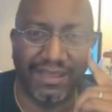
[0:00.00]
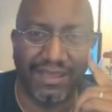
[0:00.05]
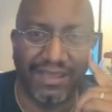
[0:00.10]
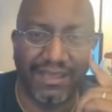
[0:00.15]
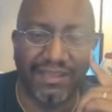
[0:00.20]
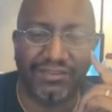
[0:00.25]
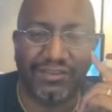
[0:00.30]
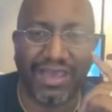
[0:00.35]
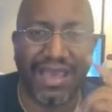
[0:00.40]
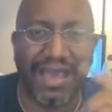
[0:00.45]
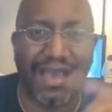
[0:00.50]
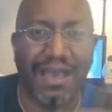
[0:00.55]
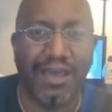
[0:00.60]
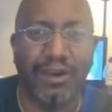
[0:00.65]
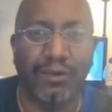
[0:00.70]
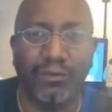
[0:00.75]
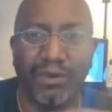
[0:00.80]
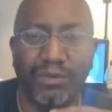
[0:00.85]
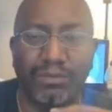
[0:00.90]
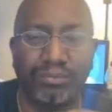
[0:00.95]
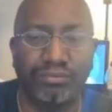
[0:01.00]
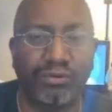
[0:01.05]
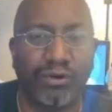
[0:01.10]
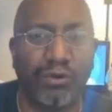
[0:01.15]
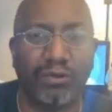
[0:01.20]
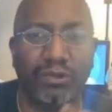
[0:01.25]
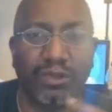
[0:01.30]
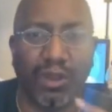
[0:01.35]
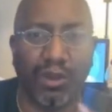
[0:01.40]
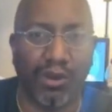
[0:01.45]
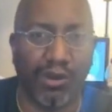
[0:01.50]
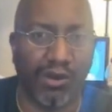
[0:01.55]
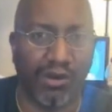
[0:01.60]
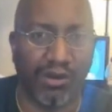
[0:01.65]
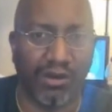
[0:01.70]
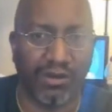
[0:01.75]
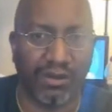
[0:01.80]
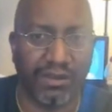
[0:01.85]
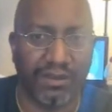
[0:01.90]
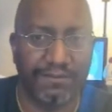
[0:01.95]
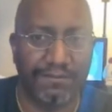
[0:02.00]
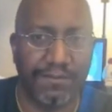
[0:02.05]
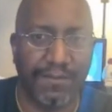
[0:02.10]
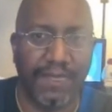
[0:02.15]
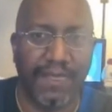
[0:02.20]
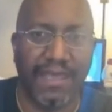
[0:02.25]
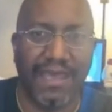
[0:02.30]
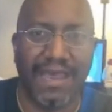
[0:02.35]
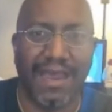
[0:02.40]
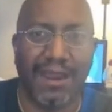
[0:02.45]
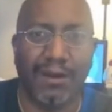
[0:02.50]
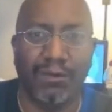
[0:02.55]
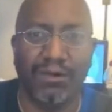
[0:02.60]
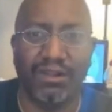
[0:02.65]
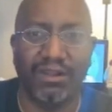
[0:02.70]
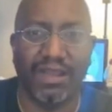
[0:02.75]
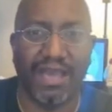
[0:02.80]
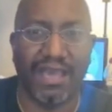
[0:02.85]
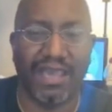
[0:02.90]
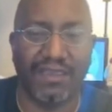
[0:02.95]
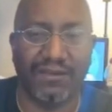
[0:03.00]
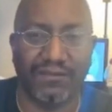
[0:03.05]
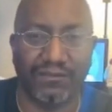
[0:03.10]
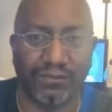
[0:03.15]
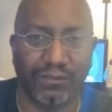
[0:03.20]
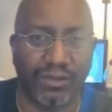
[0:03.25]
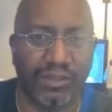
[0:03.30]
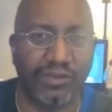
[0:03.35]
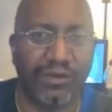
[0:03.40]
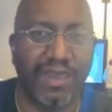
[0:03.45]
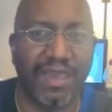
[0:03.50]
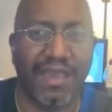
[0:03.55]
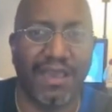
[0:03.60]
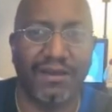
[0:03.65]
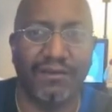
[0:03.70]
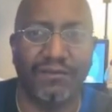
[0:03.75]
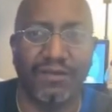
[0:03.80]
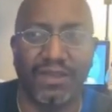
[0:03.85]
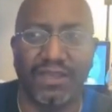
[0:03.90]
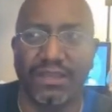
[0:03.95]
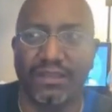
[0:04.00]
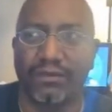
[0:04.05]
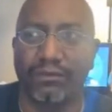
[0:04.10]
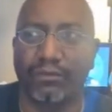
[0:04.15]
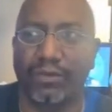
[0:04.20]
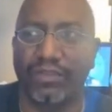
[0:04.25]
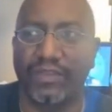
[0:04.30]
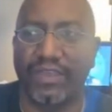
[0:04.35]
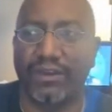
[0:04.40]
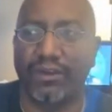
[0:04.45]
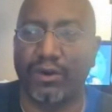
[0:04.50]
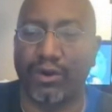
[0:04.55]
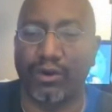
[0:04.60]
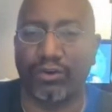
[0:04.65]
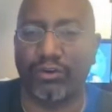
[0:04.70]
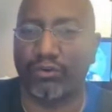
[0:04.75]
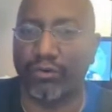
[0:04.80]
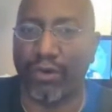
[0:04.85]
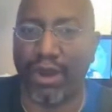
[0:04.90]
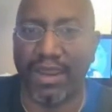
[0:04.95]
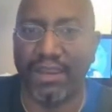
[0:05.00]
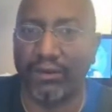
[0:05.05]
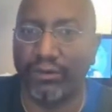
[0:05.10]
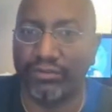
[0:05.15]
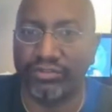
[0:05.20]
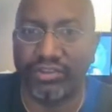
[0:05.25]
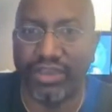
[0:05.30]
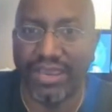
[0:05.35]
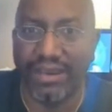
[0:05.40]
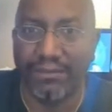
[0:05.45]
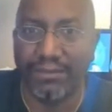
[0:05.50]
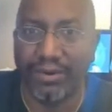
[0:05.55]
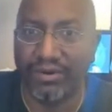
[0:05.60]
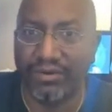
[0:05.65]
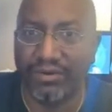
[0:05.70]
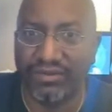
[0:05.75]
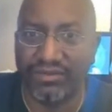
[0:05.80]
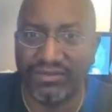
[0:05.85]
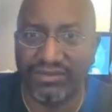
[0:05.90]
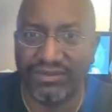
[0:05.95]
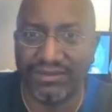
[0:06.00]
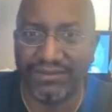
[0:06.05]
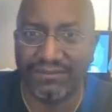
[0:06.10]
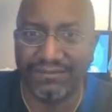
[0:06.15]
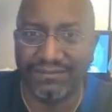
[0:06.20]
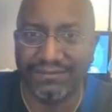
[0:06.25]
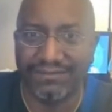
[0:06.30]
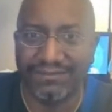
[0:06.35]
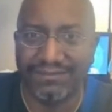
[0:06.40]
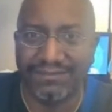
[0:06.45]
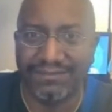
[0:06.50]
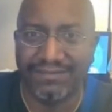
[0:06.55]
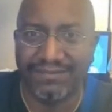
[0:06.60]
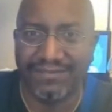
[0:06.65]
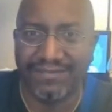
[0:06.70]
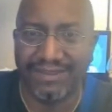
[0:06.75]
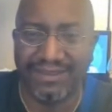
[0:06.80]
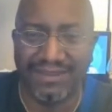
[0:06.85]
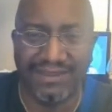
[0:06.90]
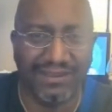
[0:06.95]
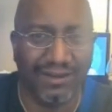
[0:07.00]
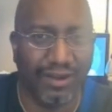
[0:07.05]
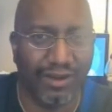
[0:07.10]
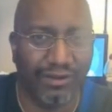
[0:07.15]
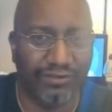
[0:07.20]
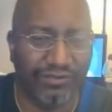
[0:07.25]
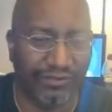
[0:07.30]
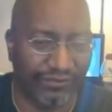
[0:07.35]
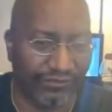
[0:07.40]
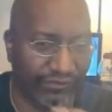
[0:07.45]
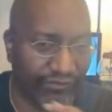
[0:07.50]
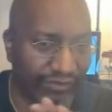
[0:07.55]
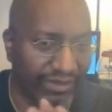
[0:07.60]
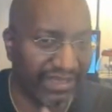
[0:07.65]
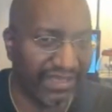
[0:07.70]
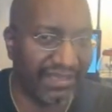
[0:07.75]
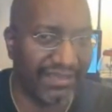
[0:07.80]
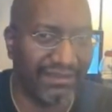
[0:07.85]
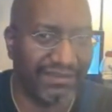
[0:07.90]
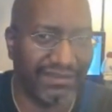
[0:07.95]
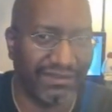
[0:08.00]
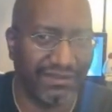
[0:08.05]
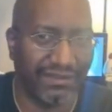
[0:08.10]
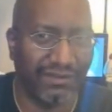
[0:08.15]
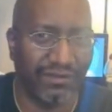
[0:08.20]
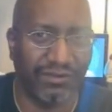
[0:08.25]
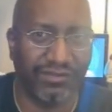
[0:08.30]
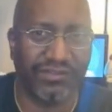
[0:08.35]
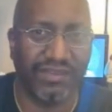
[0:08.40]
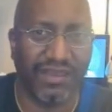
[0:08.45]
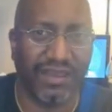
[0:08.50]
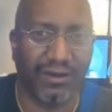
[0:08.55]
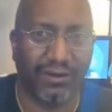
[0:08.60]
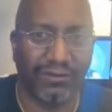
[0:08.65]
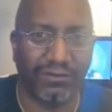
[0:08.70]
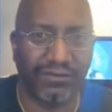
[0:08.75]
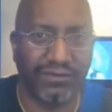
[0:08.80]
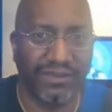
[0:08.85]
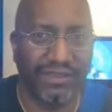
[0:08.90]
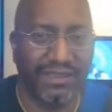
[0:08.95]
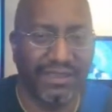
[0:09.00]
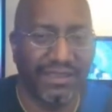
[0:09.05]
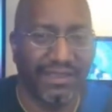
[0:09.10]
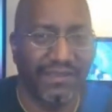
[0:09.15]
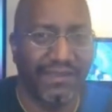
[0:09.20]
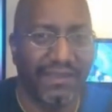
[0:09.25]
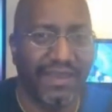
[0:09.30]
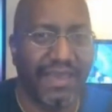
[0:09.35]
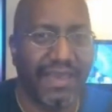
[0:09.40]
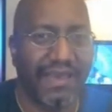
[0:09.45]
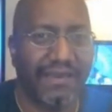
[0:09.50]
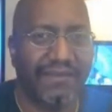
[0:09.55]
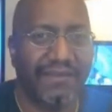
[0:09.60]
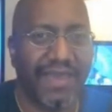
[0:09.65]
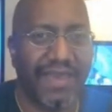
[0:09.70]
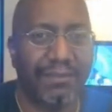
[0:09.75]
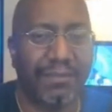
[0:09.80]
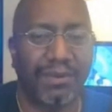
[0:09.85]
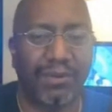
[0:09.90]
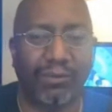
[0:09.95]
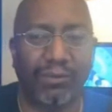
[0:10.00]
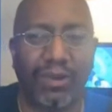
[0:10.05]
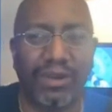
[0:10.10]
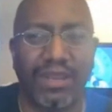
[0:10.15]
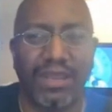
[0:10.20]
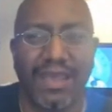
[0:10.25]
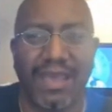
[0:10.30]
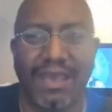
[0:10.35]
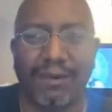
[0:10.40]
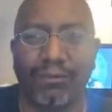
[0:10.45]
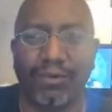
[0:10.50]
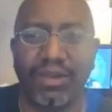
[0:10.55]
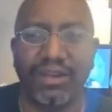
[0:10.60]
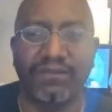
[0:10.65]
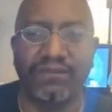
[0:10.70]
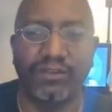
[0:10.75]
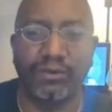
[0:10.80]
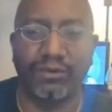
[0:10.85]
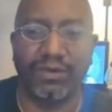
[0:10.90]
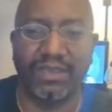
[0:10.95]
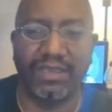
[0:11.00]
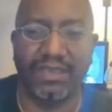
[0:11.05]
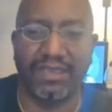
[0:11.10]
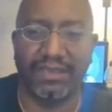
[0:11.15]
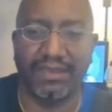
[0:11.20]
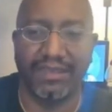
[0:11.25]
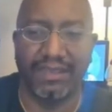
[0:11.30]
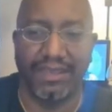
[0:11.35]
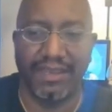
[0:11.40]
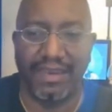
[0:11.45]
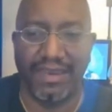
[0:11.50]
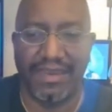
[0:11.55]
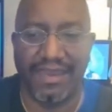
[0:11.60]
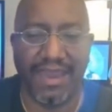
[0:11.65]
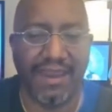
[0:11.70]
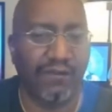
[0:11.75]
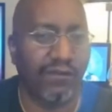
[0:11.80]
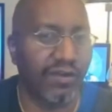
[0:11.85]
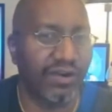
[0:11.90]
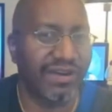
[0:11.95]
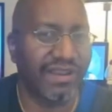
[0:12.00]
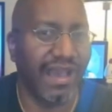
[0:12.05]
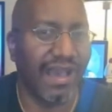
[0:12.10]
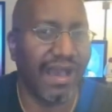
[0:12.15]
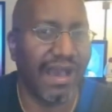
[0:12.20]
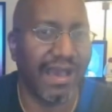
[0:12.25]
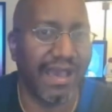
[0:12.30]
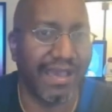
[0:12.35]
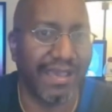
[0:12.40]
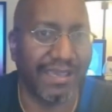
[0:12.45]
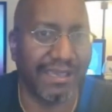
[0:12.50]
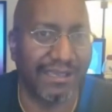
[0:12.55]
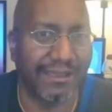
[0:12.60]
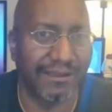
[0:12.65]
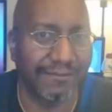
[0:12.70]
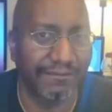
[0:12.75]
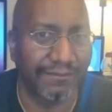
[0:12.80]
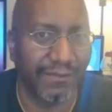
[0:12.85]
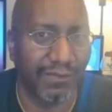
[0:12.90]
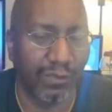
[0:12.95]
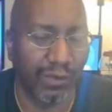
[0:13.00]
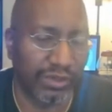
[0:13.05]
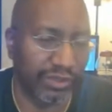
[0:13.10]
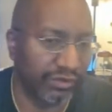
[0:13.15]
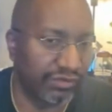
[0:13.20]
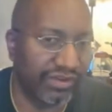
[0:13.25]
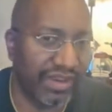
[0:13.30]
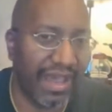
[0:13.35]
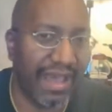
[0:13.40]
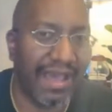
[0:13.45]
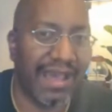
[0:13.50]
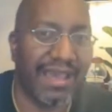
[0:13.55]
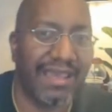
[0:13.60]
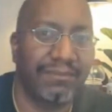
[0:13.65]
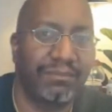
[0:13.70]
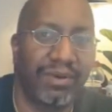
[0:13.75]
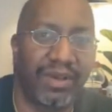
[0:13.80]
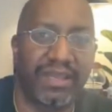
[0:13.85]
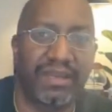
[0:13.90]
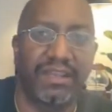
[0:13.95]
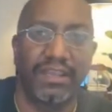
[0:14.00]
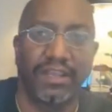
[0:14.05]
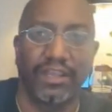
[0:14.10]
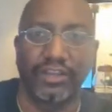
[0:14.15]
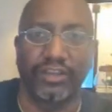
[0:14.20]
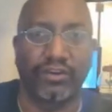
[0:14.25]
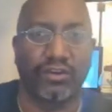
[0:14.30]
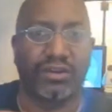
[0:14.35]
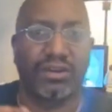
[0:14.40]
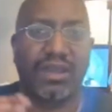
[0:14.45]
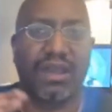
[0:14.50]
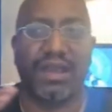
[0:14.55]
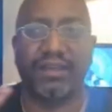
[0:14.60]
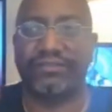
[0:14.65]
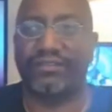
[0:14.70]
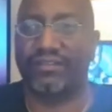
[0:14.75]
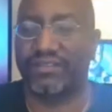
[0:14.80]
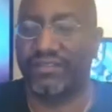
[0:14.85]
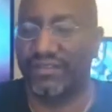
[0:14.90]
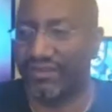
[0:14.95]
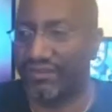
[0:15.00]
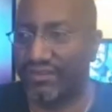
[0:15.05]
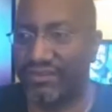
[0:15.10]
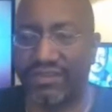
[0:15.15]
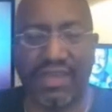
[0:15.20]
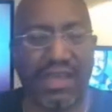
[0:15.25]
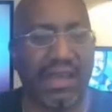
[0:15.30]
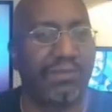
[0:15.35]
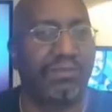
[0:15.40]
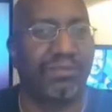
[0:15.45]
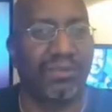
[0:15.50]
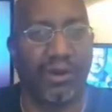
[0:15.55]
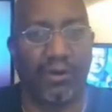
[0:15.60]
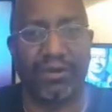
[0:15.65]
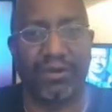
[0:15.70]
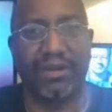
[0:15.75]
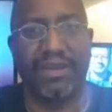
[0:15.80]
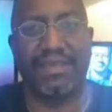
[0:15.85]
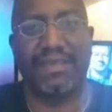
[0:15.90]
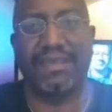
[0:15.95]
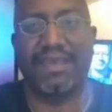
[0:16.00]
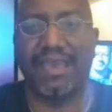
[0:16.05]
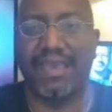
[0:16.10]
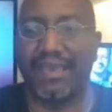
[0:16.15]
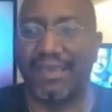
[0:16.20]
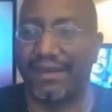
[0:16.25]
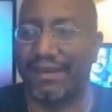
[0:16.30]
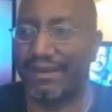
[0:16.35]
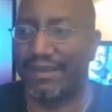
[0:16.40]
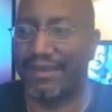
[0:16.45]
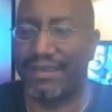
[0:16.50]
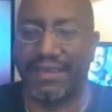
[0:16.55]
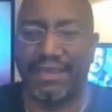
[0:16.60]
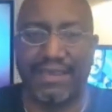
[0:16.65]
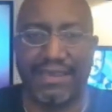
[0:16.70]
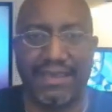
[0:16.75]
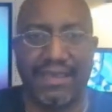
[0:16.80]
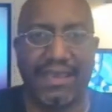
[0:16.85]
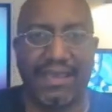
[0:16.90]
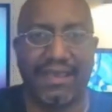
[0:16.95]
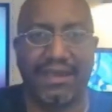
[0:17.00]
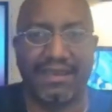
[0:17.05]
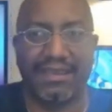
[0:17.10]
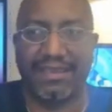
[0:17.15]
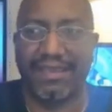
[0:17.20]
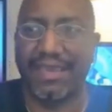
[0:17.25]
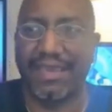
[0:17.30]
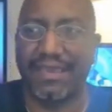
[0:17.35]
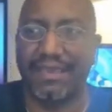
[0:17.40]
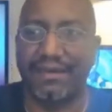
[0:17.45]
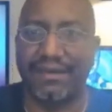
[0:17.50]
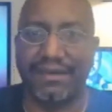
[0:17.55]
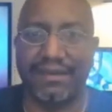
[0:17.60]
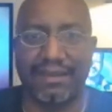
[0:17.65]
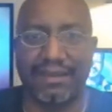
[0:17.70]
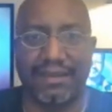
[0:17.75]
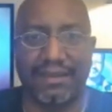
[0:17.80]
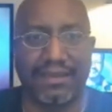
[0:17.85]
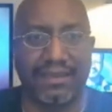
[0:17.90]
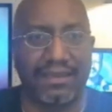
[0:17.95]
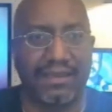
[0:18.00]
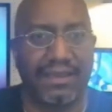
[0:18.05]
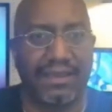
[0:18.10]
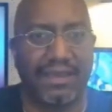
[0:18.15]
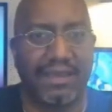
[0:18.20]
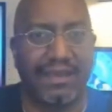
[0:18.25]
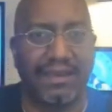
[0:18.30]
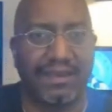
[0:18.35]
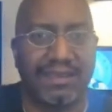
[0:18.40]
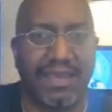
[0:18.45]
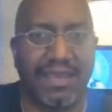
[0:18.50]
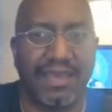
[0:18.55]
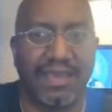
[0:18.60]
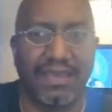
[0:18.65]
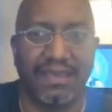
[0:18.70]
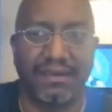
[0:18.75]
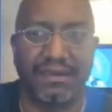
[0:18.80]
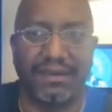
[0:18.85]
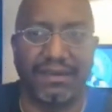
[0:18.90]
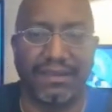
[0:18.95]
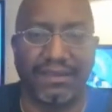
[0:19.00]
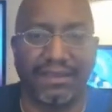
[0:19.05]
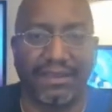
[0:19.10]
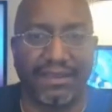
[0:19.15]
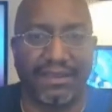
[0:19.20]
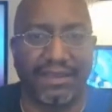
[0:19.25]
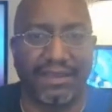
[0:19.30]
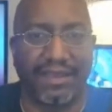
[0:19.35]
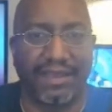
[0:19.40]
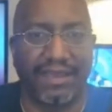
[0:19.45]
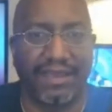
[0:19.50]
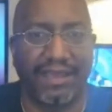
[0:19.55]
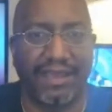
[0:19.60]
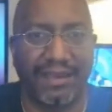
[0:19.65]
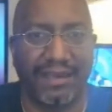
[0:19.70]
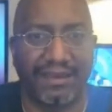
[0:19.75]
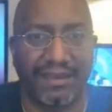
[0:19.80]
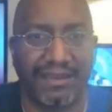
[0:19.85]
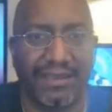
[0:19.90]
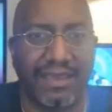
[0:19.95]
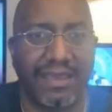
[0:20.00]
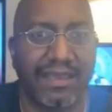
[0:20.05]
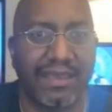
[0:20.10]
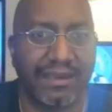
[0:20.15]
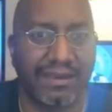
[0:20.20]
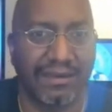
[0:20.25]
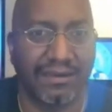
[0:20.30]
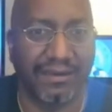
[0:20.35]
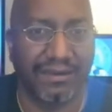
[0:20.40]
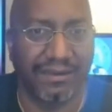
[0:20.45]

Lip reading: So how do we prolong our life? Well, you have what they call cryo chambers, to freeze yourself. They have that. But what if you can never die? Well, you die, but your consciousness is uploaded again and again and again and again.